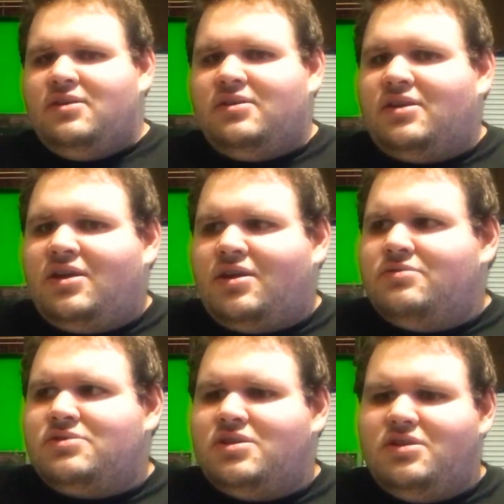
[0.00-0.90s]
And the guy
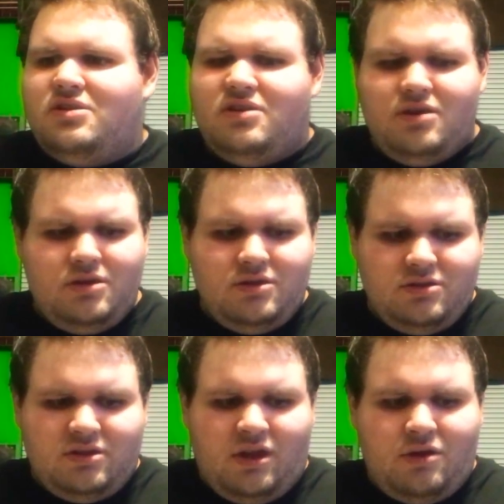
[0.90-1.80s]
goes,
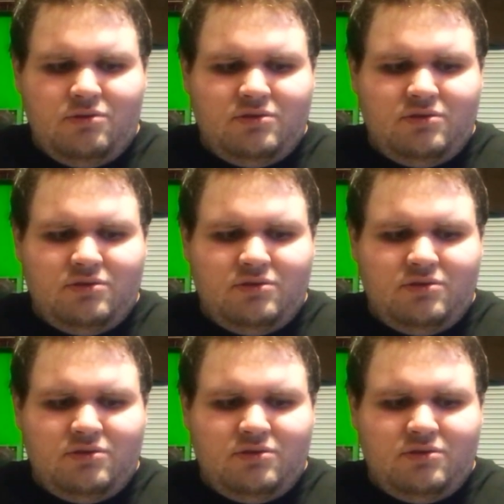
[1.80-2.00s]
"No,